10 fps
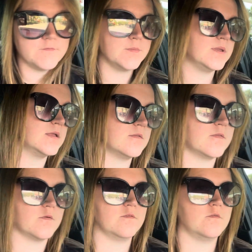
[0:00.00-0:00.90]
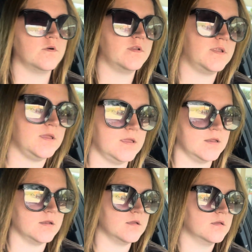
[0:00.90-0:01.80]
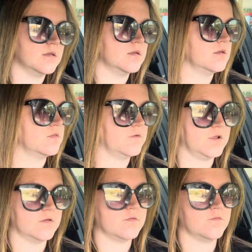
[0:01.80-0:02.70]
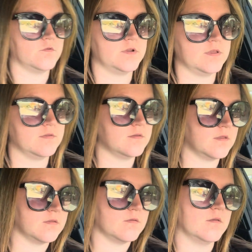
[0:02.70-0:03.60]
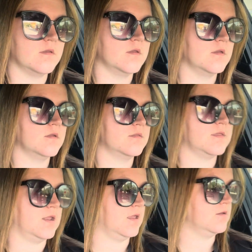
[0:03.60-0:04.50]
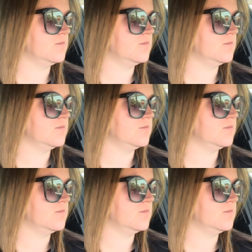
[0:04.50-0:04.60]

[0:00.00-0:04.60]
For me, it's $3.14, $3.14 today.